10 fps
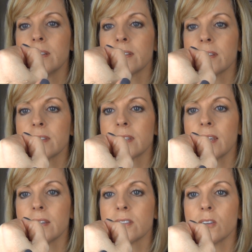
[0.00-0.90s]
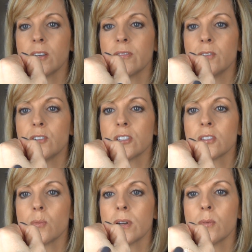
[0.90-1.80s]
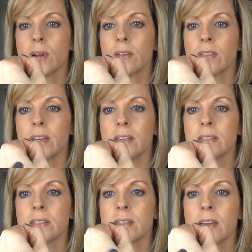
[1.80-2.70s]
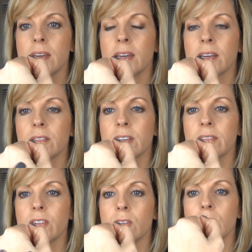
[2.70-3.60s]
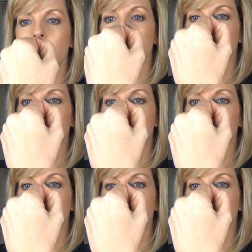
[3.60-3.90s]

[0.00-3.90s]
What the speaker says: to the skin, so if you just want to wear this, it'll give you a